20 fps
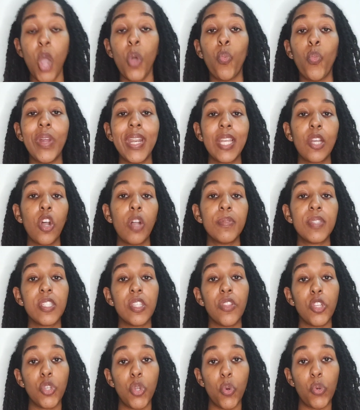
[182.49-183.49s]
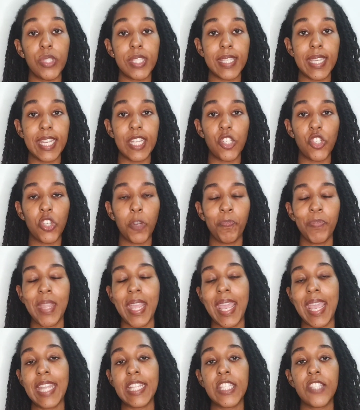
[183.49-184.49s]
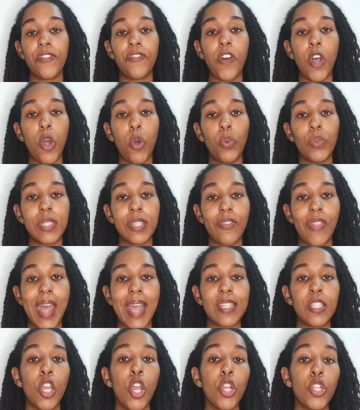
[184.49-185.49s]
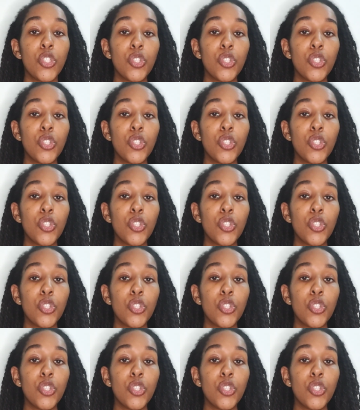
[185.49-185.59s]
When it comes to the dosage, it's found that